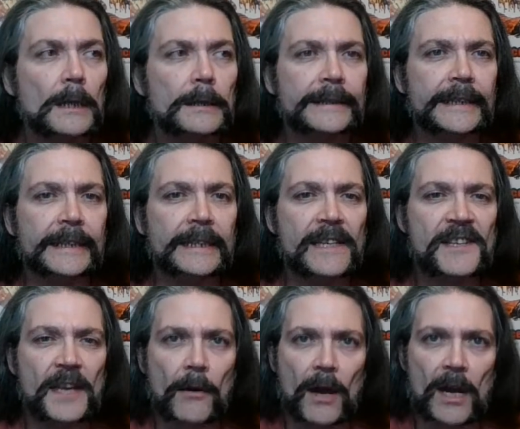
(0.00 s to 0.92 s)
the
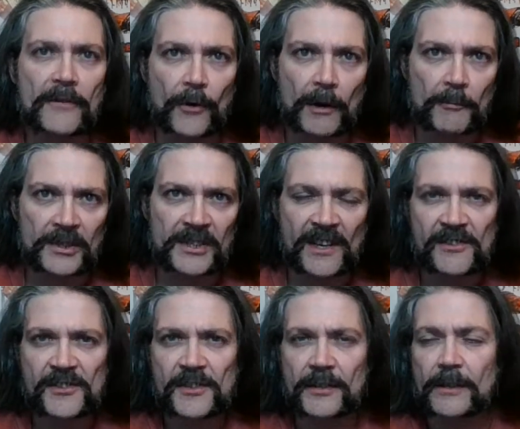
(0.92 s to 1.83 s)
Sarajevo
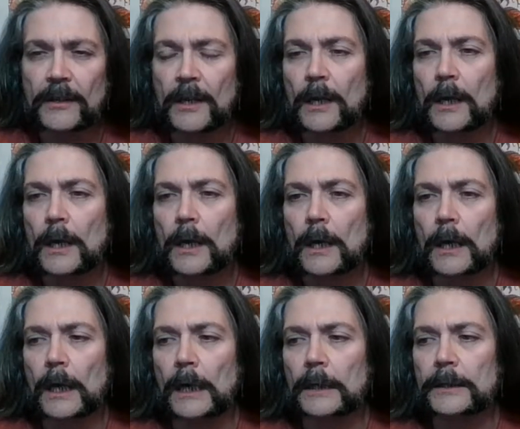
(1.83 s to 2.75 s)
protest,
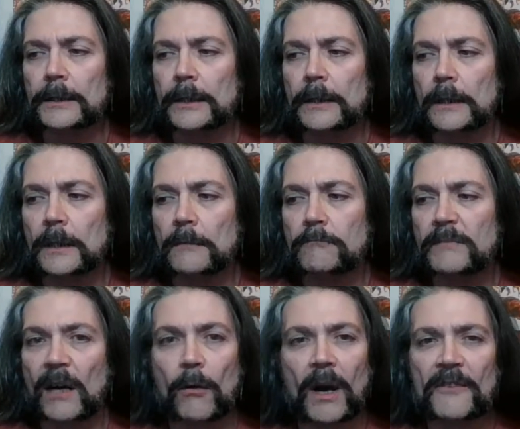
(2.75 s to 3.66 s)
and
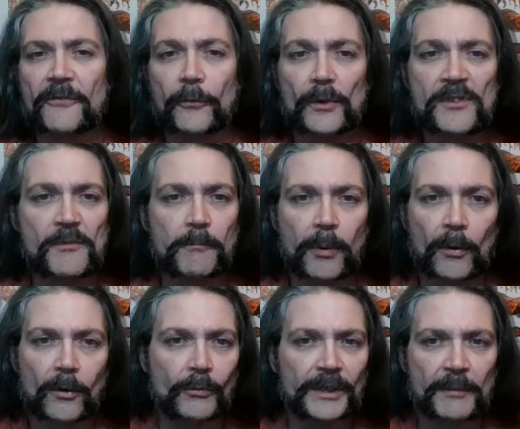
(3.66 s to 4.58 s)
now I fully
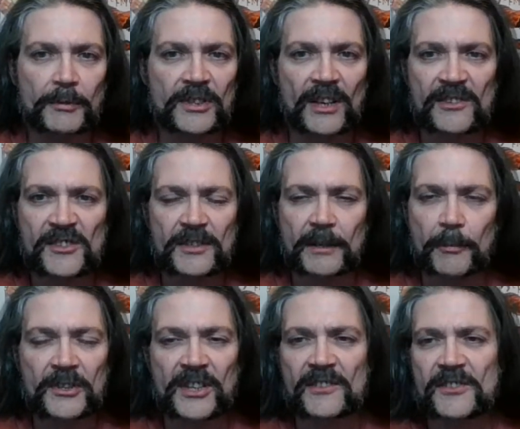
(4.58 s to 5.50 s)
support with the
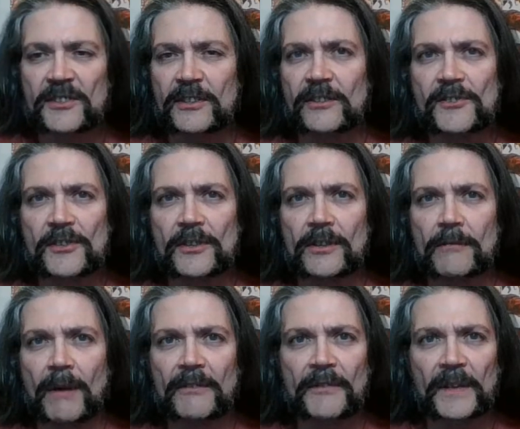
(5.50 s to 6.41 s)
protesters.
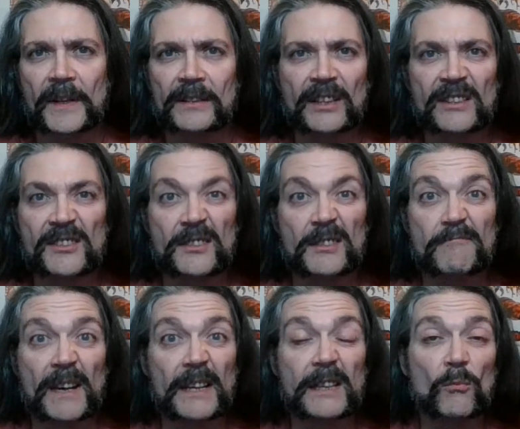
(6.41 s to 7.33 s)
I think that
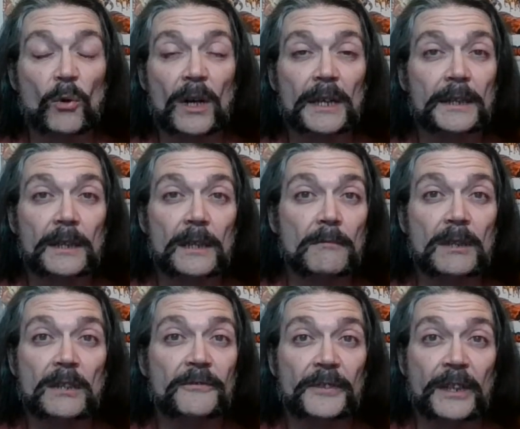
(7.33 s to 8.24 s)
anyone,
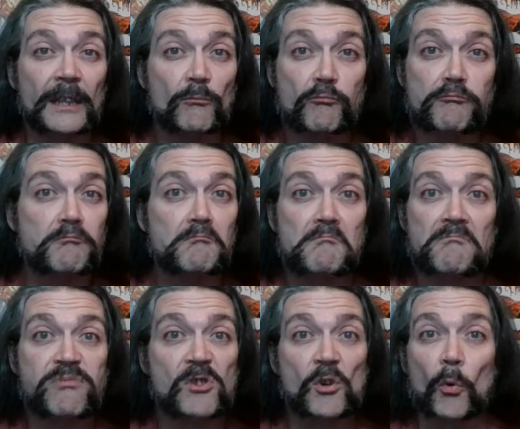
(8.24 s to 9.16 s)
if they
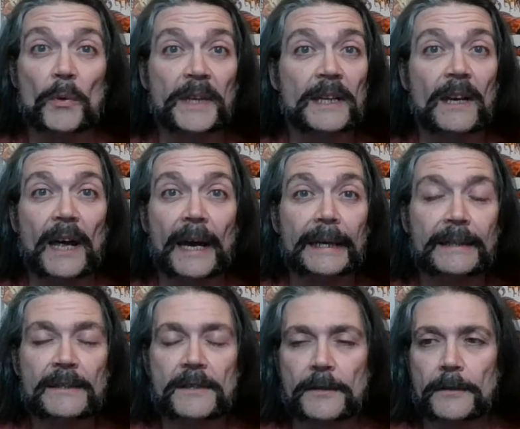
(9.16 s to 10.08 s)
so
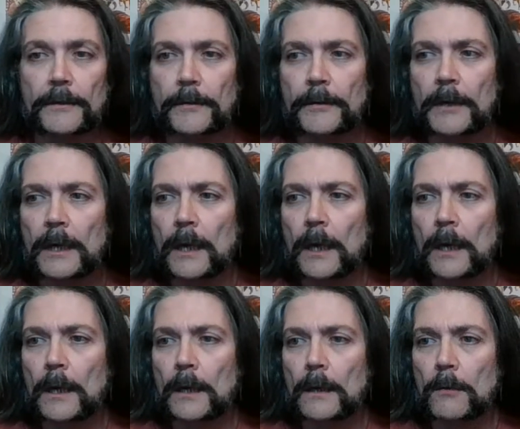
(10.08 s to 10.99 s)
inclined to
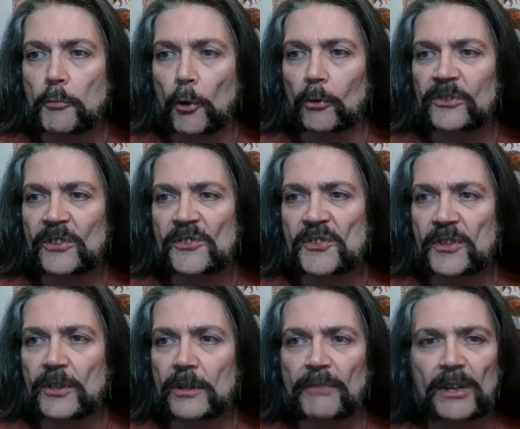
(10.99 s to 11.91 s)
protest,
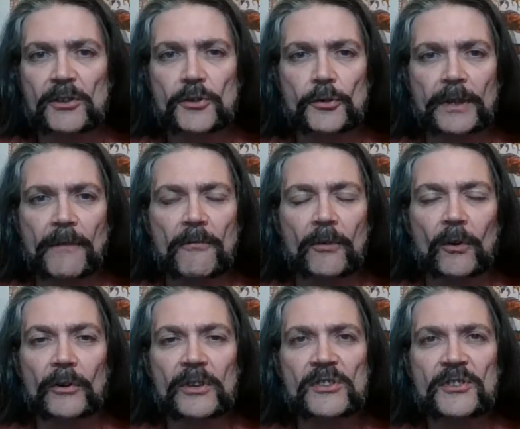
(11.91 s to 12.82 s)
they should have a
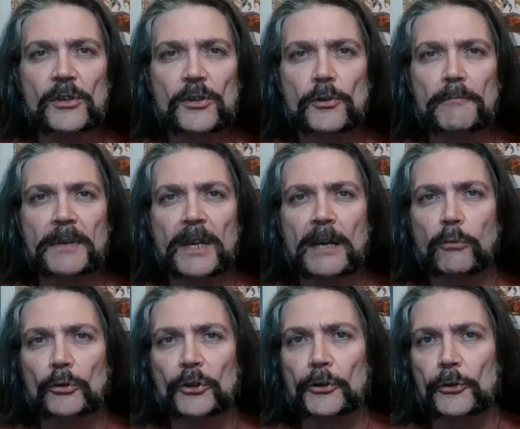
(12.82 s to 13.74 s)
voice. They should be
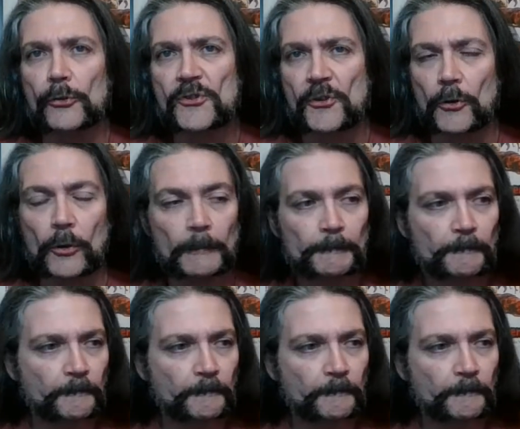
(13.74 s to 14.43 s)
able to do so.